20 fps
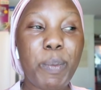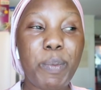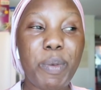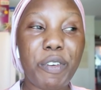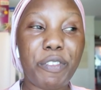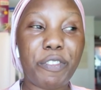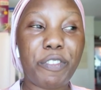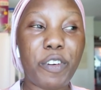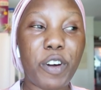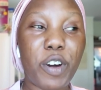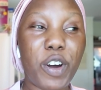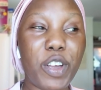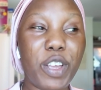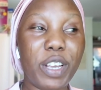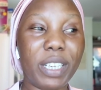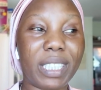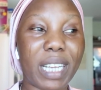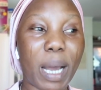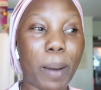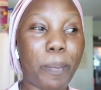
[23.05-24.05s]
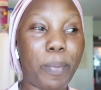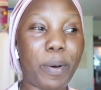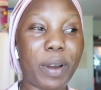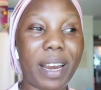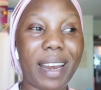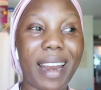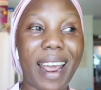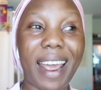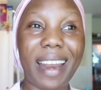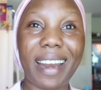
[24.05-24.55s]
Before you start
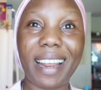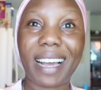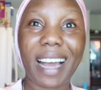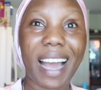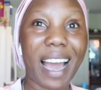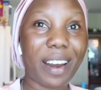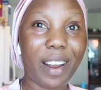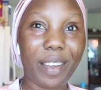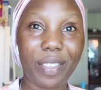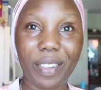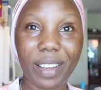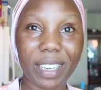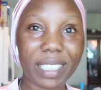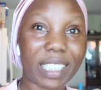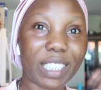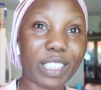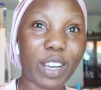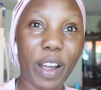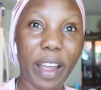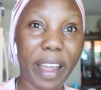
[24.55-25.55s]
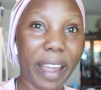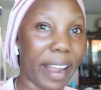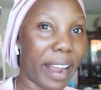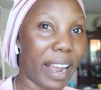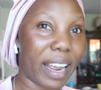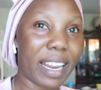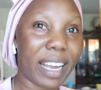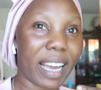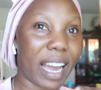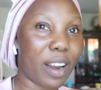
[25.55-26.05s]
putting any kind of things in your
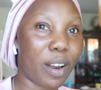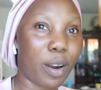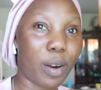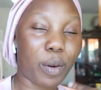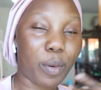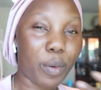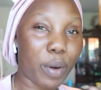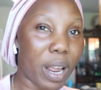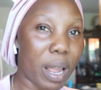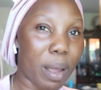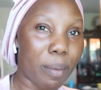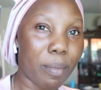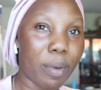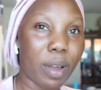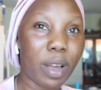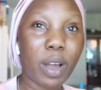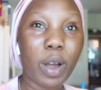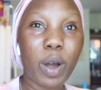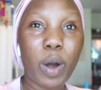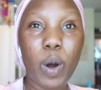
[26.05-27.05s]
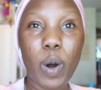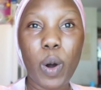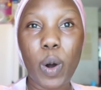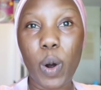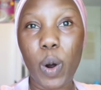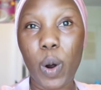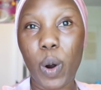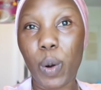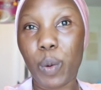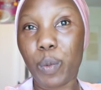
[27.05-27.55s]
hair, any kind of cream
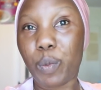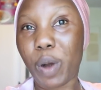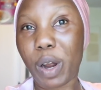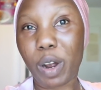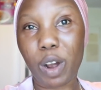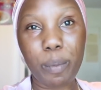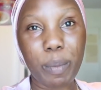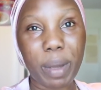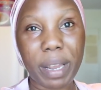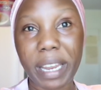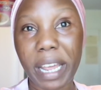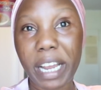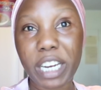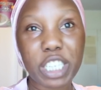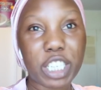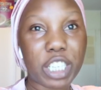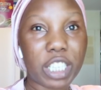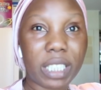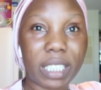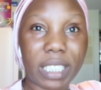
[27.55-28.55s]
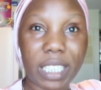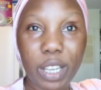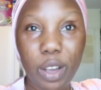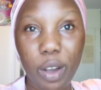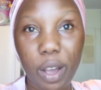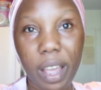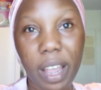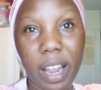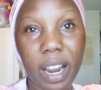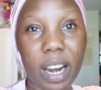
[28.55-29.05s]
or recommendations in
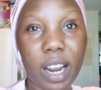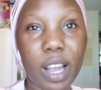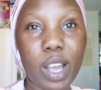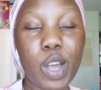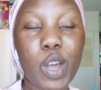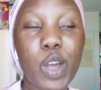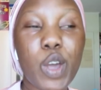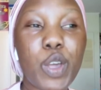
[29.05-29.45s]
your hair,